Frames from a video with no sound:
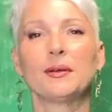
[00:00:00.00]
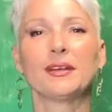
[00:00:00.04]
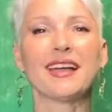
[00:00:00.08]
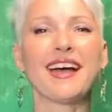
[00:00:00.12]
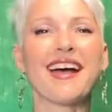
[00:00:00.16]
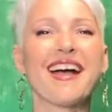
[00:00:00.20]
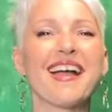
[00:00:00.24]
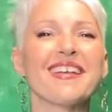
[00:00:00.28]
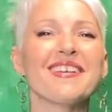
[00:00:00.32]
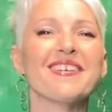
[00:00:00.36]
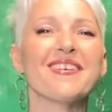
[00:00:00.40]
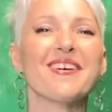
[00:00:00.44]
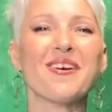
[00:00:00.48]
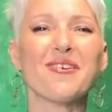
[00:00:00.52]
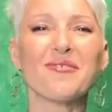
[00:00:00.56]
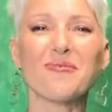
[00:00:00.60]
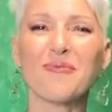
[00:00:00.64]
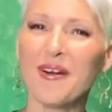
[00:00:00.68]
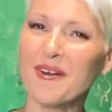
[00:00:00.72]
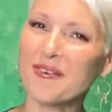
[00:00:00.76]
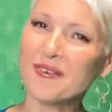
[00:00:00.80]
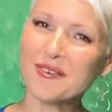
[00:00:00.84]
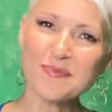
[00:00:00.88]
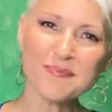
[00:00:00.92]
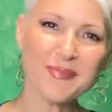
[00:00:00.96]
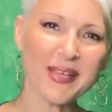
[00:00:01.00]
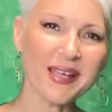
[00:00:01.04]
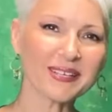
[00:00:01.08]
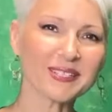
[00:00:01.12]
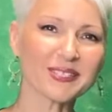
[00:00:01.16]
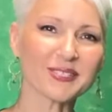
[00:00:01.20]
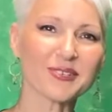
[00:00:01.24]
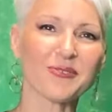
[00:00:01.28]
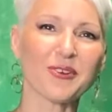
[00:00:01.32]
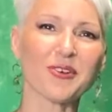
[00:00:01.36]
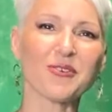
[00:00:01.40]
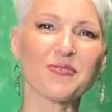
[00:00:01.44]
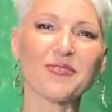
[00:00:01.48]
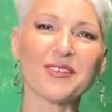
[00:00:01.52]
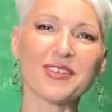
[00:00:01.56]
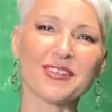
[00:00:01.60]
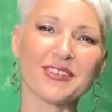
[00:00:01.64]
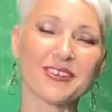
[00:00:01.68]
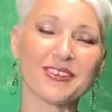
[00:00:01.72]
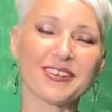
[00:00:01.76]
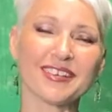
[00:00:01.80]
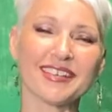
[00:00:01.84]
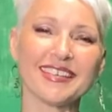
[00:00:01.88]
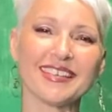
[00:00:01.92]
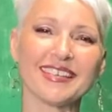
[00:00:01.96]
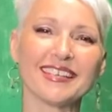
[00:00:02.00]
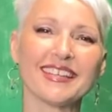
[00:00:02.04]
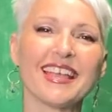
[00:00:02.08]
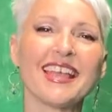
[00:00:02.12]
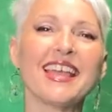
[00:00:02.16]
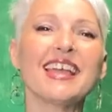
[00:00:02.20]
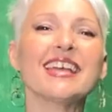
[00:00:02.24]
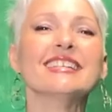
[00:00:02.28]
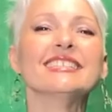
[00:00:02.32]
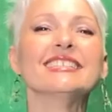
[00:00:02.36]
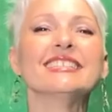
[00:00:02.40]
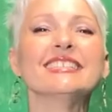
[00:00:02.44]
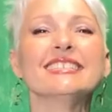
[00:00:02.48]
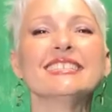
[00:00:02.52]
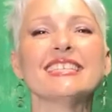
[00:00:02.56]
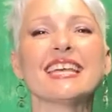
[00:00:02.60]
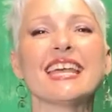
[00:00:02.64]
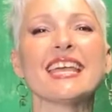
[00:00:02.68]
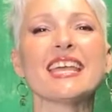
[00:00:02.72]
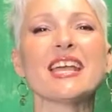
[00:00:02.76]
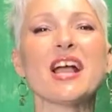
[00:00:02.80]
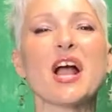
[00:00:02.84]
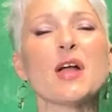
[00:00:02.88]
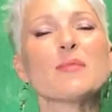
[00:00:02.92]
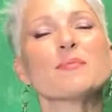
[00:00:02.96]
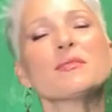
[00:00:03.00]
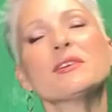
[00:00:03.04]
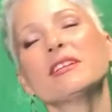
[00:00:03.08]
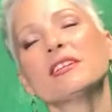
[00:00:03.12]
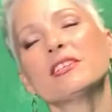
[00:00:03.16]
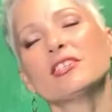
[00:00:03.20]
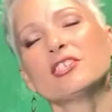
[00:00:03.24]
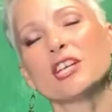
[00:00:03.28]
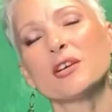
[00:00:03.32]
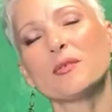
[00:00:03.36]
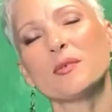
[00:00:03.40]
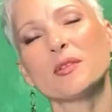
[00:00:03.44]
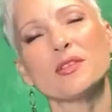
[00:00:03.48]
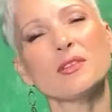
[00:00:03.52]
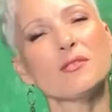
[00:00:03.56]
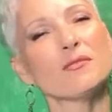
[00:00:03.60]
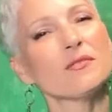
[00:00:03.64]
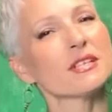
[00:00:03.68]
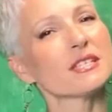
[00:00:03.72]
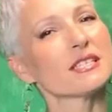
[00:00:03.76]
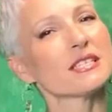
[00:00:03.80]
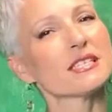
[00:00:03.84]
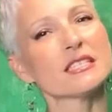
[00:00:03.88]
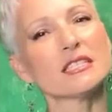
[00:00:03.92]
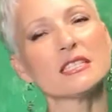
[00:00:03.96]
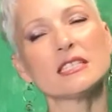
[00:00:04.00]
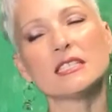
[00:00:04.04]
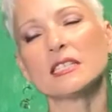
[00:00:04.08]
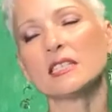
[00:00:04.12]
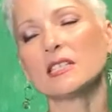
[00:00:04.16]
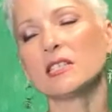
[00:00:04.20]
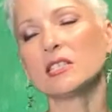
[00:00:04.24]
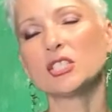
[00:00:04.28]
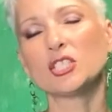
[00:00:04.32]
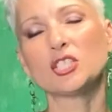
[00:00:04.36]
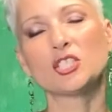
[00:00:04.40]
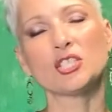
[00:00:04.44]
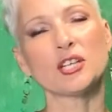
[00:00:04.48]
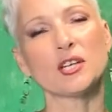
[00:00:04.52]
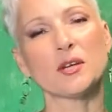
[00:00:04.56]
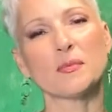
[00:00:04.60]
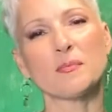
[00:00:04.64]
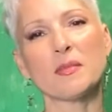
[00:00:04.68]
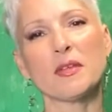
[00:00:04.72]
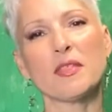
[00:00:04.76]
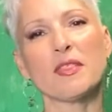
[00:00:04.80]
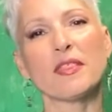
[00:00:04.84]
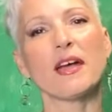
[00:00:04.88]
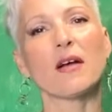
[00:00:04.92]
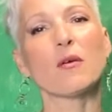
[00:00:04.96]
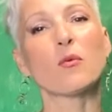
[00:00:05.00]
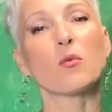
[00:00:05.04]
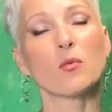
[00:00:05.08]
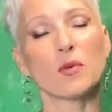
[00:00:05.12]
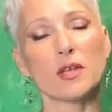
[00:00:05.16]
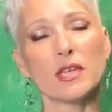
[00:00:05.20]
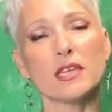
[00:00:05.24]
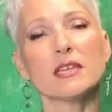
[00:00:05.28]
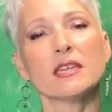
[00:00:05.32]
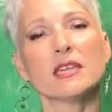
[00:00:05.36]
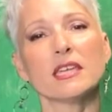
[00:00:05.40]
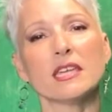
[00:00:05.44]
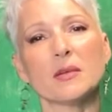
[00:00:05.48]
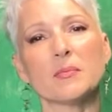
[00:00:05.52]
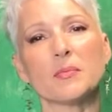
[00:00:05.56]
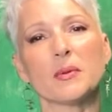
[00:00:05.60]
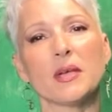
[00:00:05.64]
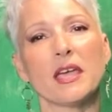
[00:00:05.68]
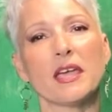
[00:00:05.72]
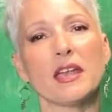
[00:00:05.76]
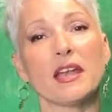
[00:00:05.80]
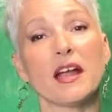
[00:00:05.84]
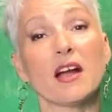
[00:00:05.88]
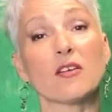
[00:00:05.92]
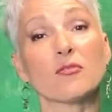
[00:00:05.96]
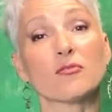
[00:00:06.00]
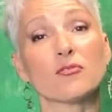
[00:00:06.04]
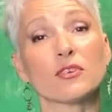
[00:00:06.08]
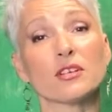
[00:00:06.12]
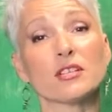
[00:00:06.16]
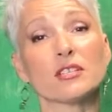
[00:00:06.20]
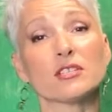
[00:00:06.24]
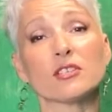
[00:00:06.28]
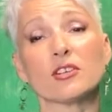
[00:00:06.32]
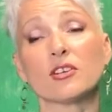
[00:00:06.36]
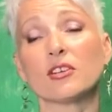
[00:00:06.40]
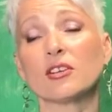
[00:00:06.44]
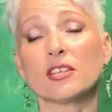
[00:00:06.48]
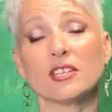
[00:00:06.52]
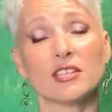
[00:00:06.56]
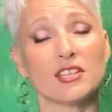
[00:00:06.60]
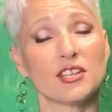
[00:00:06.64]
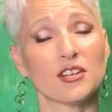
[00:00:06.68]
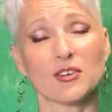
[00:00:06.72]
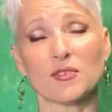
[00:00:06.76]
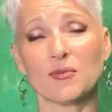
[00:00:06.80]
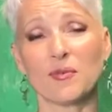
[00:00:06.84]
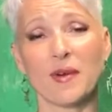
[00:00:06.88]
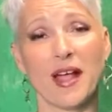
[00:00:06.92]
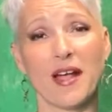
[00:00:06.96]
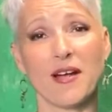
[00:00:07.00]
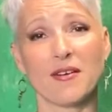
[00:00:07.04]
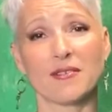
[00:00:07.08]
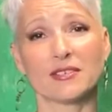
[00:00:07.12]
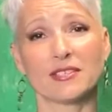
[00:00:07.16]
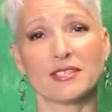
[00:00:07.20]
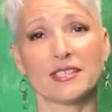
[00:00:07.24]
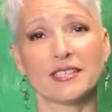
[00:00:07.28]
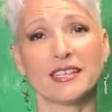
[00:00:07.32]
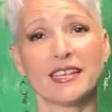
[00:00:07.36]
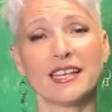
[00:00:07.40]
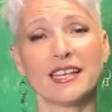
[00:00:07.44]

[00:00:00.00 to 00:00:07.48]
Hi y'all, welcome back to GroFit Cooking. Today I'm going to share with you this little gem that we keep in our freezer year round.